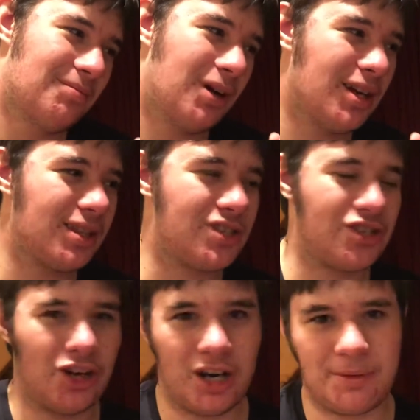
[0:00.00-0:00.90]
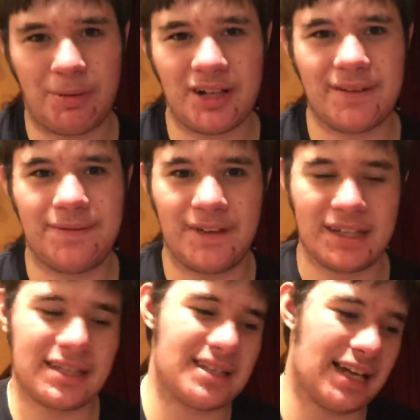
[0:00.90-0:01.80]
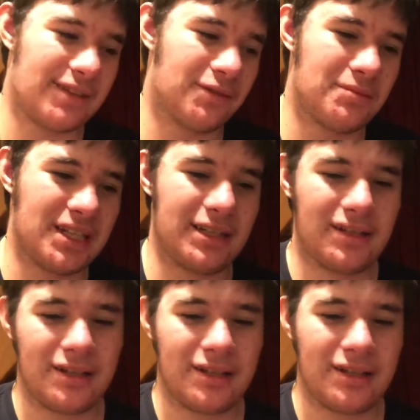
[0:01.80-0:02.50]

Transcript: part of the charm, part of the fun of this deck for me